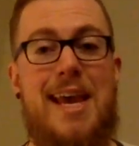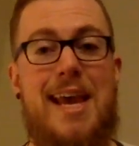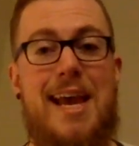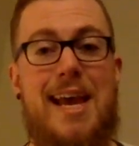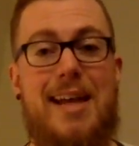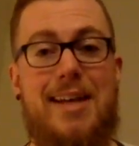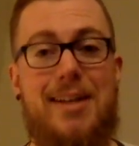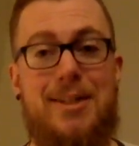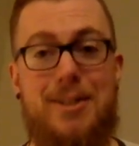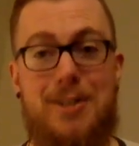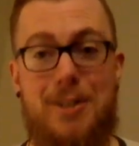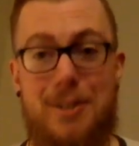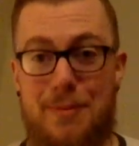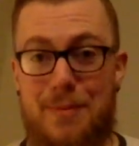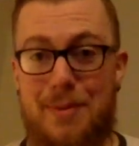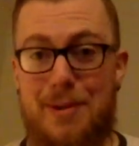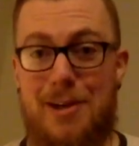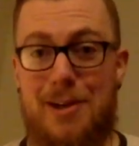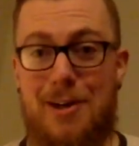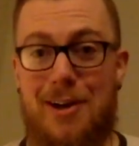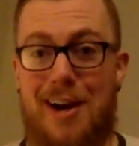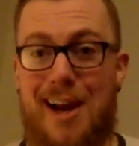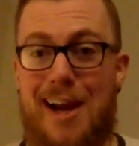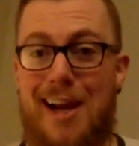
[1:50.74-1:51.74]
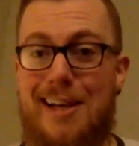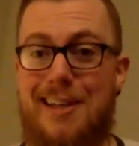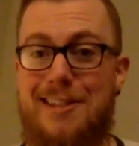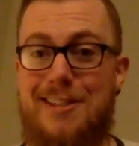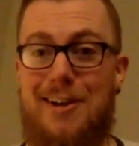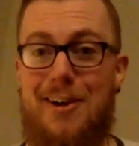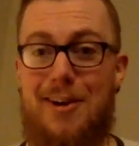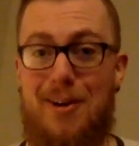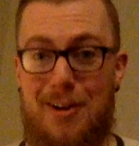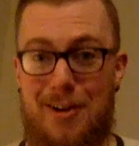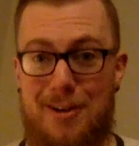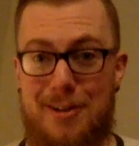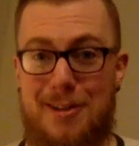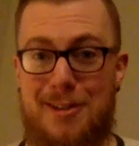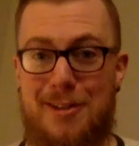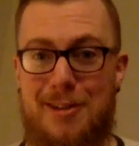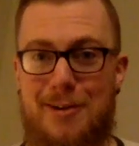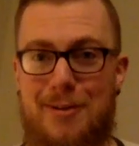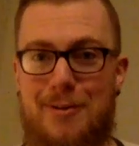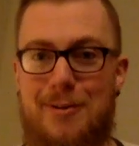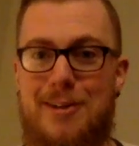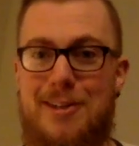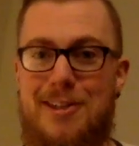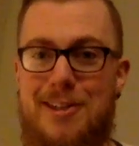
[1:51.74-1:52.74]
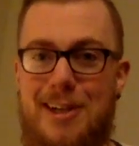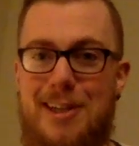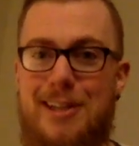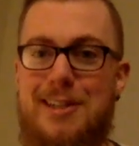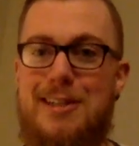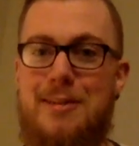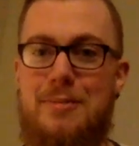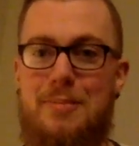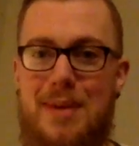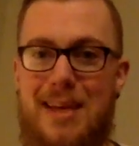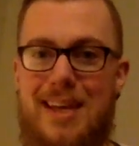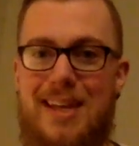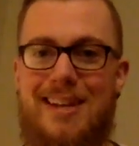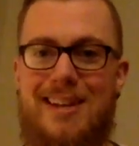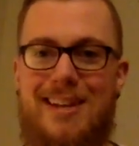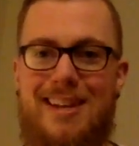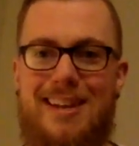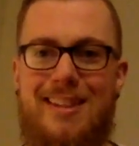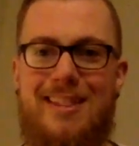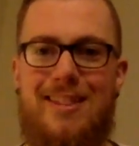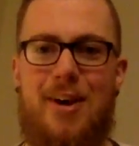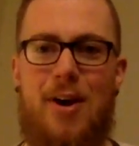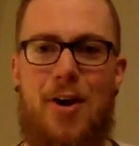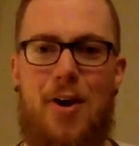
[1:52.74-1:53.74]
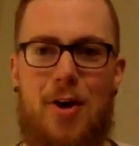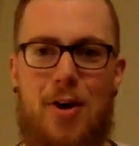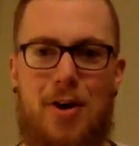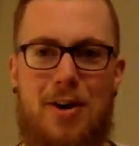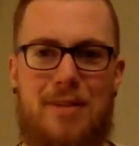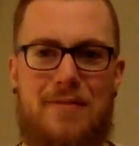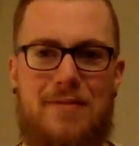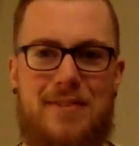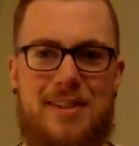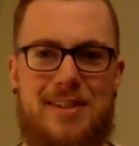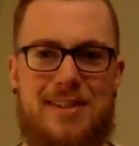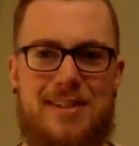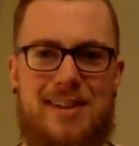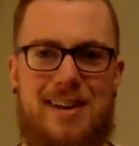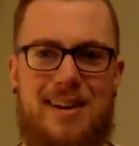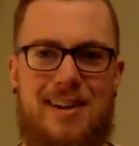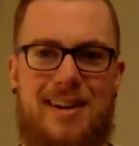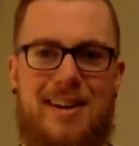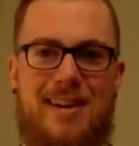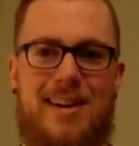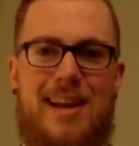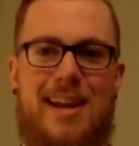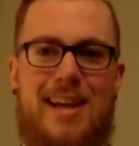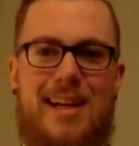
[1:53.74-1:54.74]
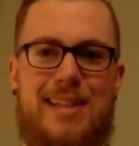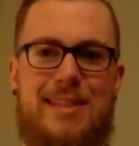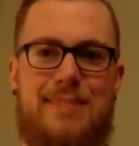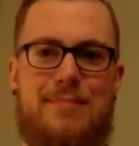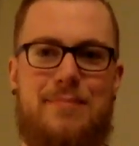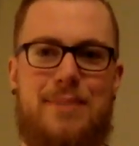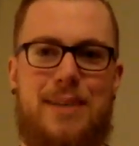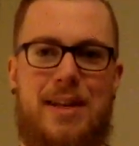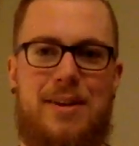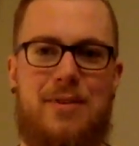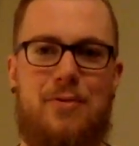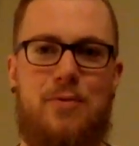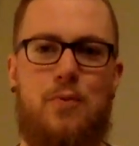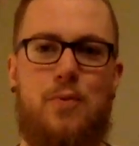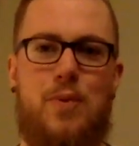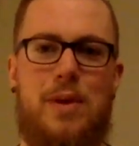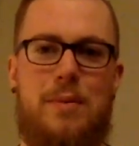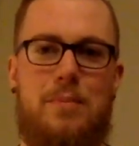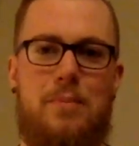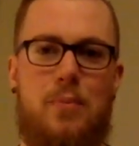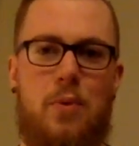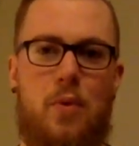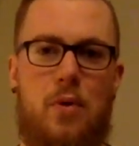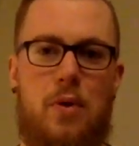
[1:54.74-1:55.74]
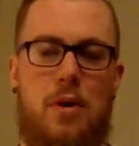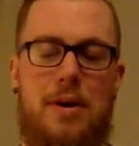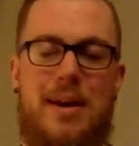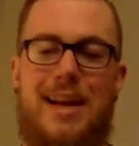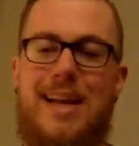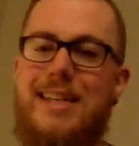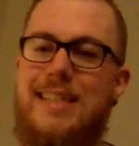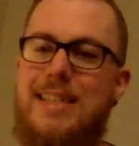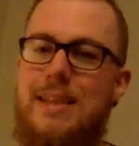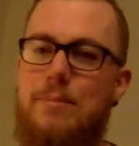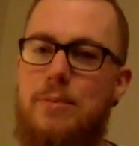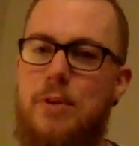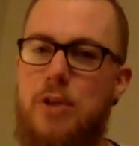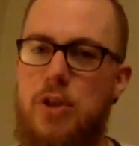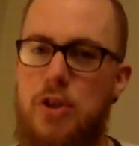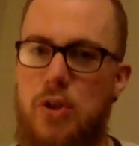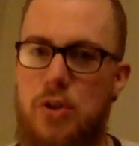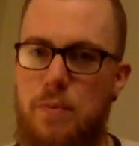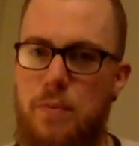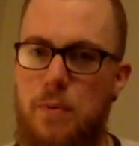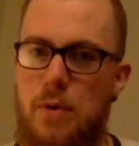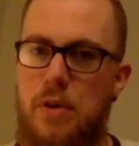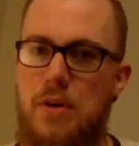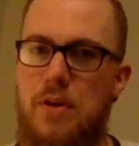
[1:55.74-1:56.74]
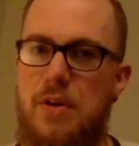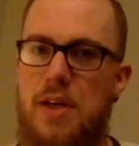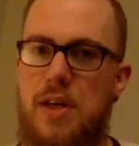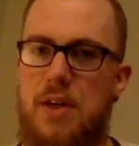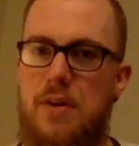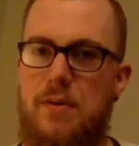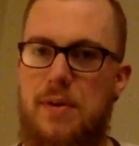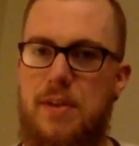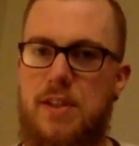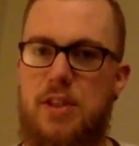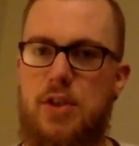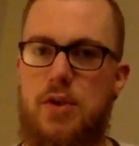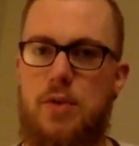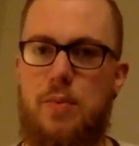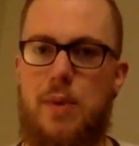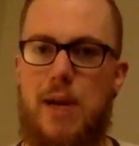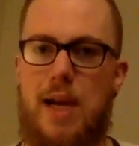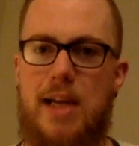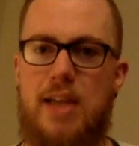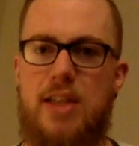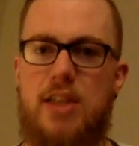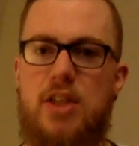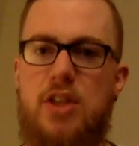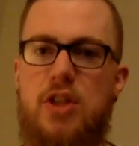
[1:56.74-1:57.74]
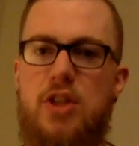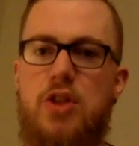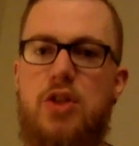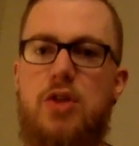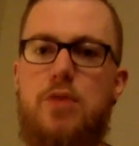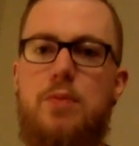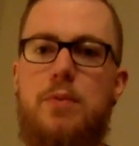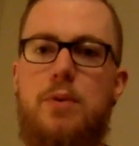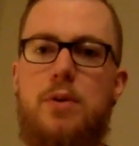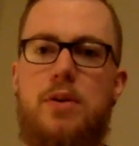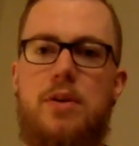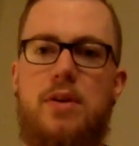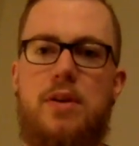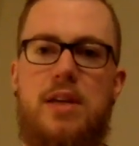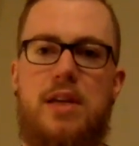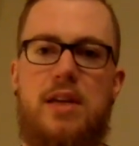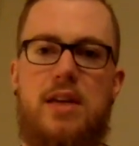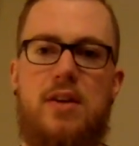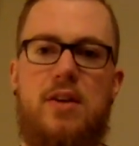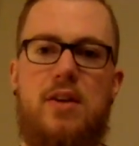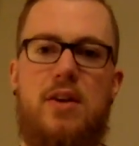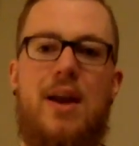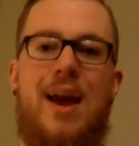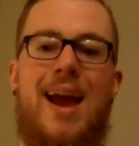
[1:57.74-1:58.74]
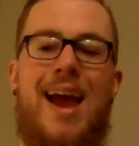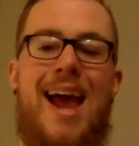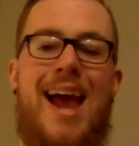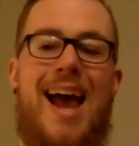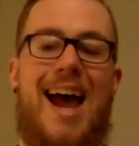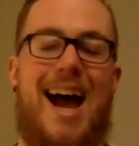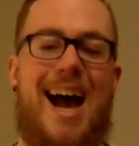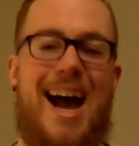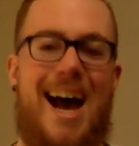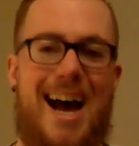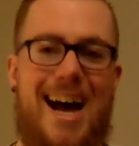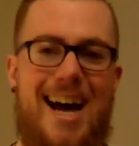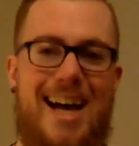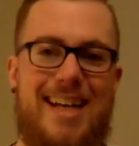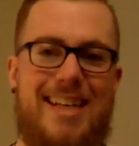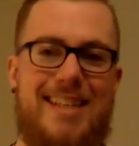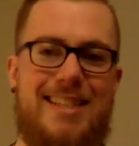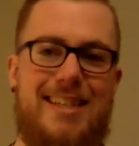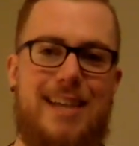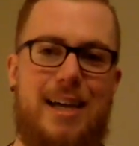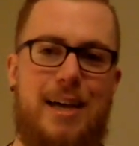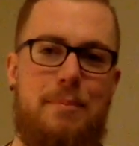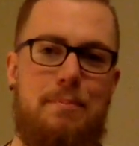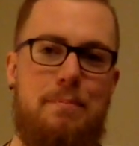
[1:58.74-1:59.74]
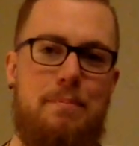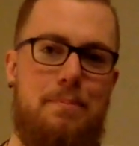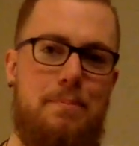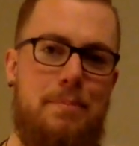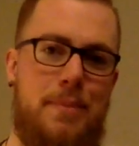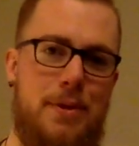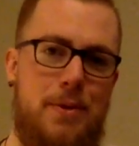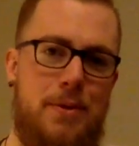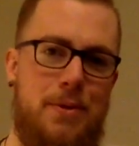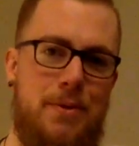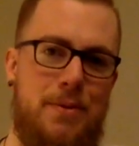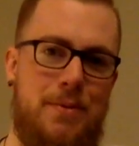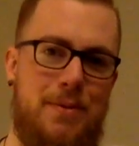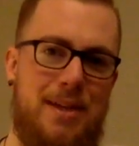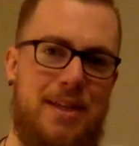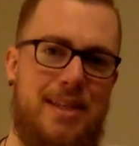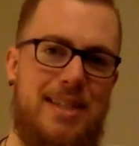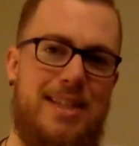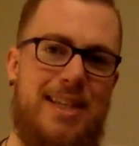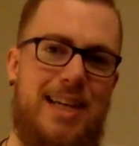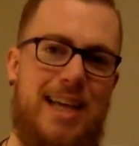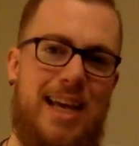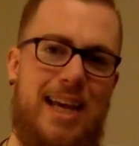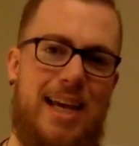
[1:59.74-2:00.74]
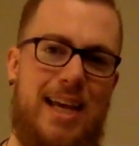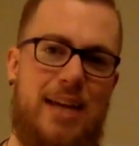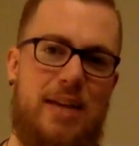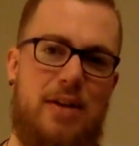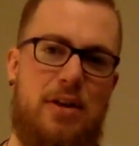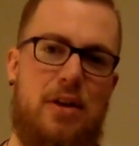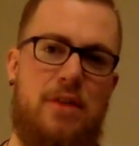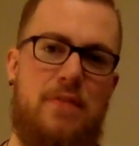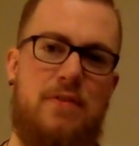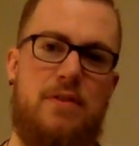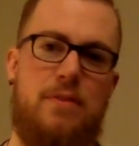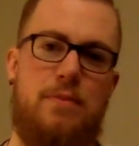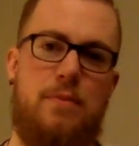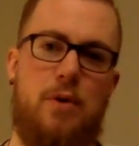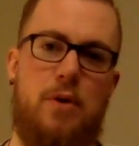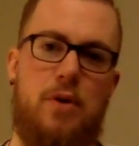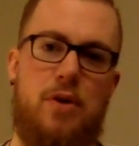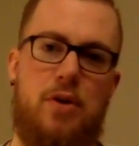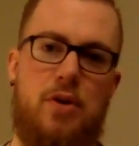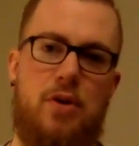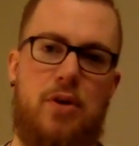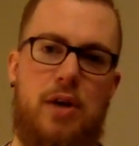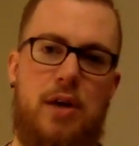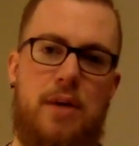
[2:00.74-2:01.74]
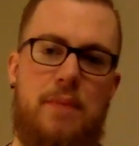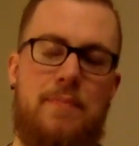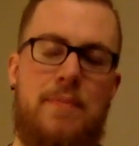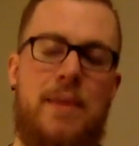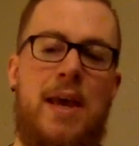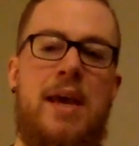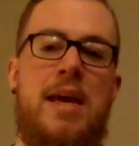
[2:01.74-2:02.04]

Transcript: And Jupiter has also just been in the heart of the Sun and has been reborn, except Jupiter here is direct, and Jupiter here has a boon to hand off to Mercury.